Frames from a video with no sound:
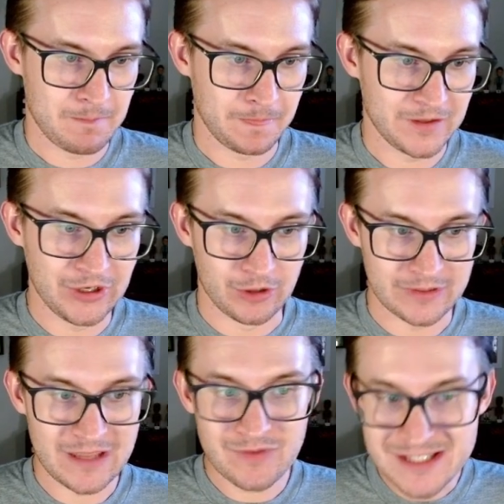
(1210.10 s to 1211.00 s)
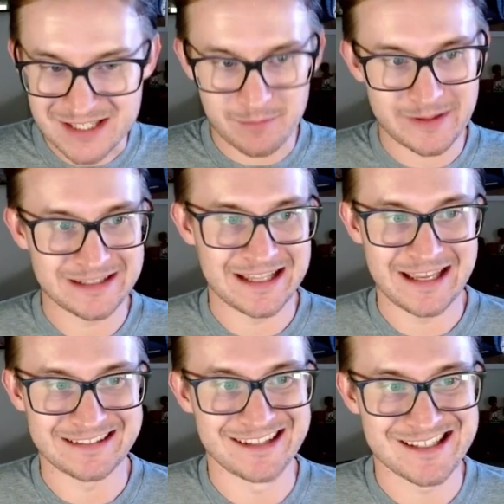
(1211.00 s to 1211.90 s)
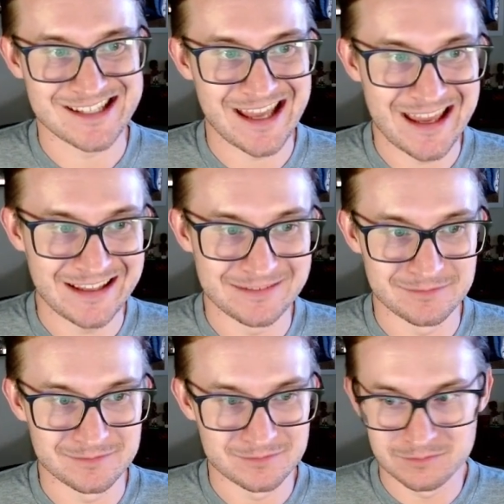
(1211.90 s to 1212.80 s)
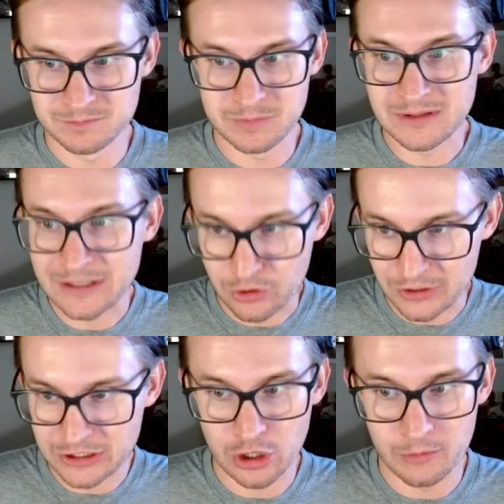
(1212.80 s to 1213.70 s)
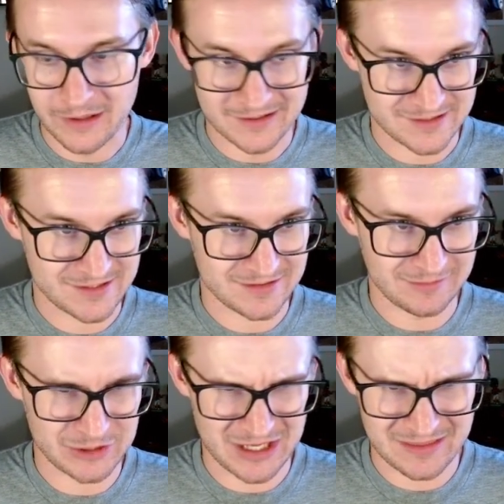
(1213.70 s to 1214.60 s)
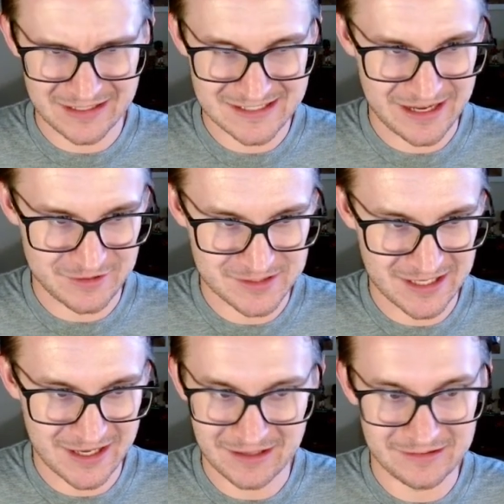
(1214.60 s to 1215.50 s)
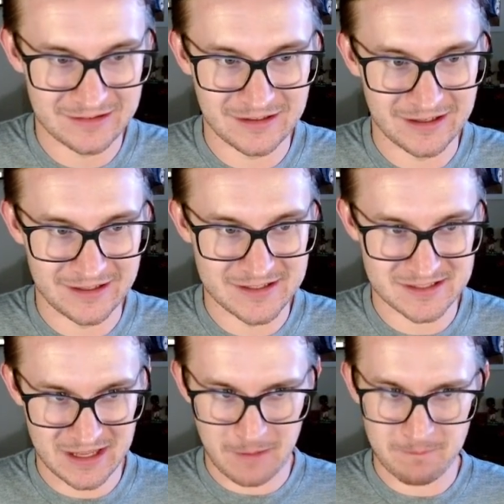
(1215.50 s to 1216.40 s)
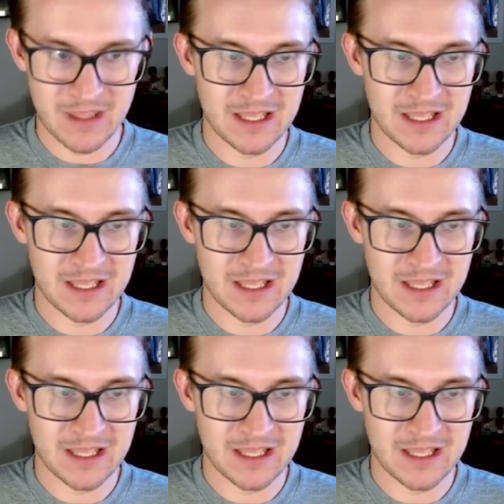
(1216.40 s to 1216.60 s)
you know, even somebody like, let's say, Billy Hernan Gomez, which I think is how you say his name,